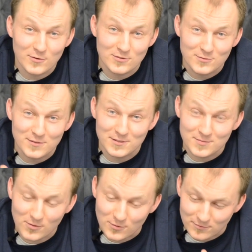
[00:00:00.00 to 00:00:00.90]
I was really
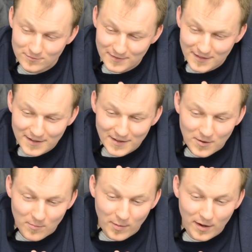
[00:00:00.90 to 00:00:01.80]
small,
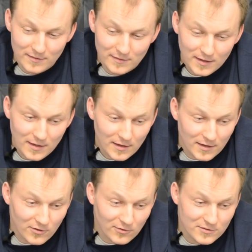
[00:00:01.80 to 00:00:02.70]
but
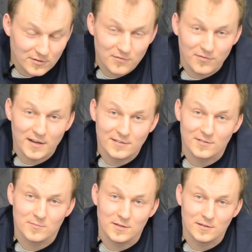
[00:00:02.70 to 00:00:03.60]
it also
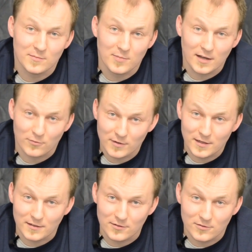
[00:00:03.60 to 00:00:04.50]
affected me in a bad
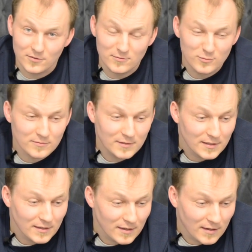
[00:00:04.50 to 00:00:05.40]
way, you know
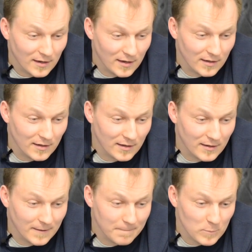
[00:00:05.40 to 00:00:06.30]
I
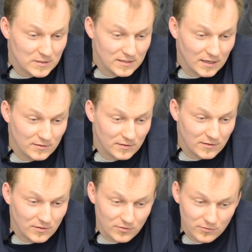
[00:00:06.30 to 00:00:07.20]
um, started
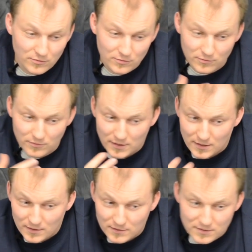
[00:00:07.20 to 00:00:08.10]
to
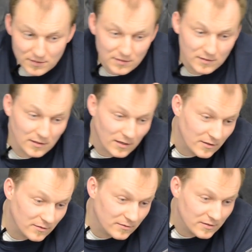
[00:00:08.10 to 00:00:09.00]
see
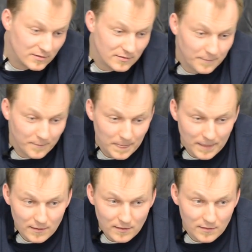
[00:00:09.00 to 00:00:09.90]
girls
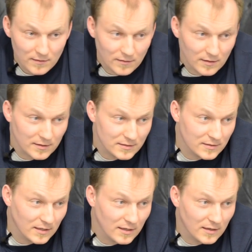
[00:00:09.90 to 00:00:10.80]

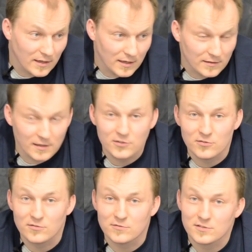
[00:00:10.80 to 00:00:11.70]
as uh, like a
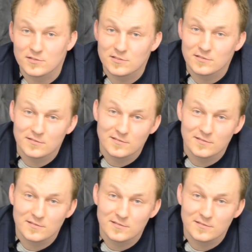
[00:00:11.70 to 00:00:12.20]
dangerous